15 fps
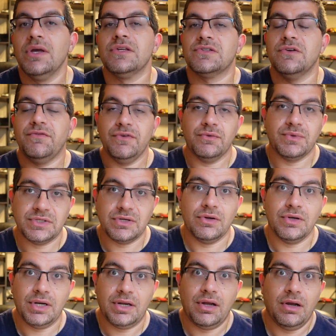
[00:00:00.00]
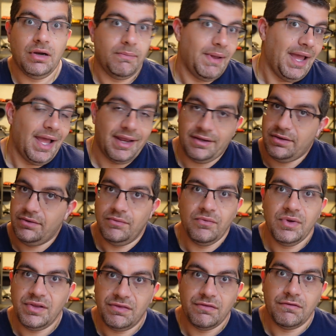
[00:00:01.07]
So if you return the car back
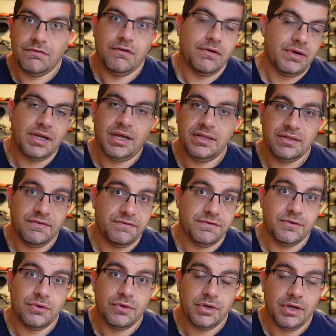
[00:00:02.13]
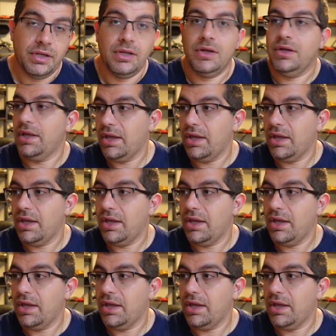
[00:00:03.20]
with dirt on the floor